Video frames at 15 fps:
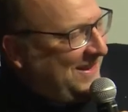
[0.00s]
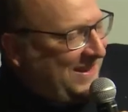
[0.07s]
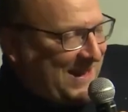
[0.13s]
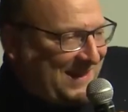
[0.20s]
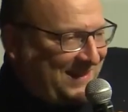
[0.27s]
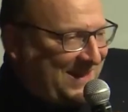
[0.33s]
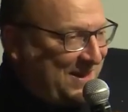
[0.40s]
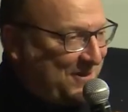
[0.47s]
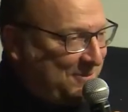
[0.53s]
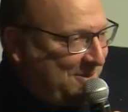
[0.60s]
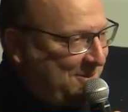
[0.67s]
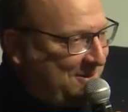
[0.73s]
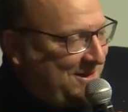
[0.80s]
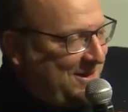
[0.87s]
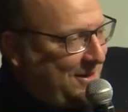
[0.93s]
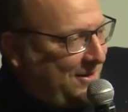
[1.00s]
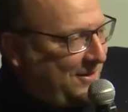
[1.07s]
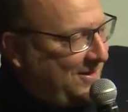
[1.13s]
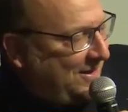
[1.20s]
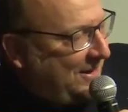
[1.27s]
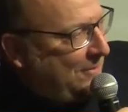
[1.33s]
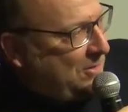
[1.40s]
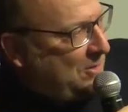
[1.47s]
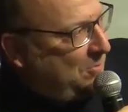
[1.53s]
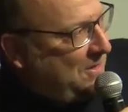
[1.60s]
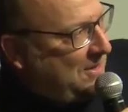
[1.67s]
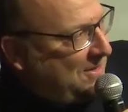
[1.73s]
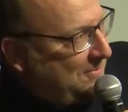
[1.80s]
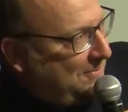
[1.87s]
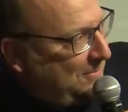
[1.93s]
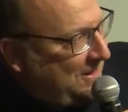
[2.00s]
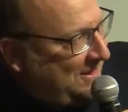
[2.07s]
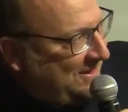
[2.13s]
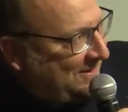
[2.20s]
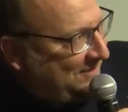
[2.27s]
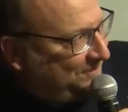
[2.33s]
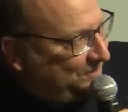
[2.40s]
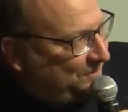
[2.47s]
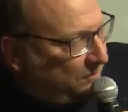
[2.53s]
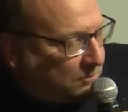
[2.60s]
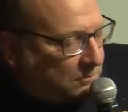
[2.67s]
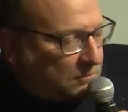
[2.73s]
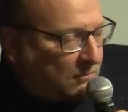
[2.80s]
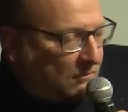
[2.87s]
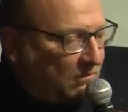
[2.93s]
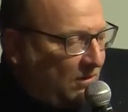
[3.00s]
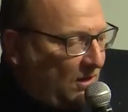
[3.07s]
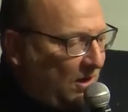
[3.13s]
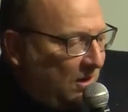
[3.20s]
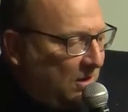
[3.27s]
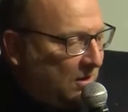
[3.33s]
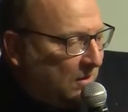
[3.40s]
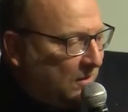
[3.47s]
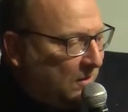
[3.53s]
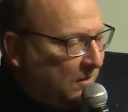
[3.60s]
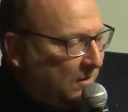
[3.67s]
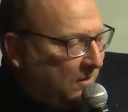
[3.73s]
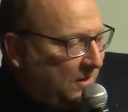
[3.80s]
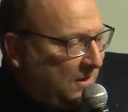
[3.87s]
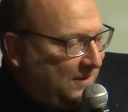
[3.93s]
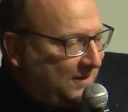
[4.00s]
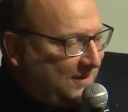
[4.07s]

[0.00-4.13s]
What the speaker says: and then very young Klaus Biesenbach. At the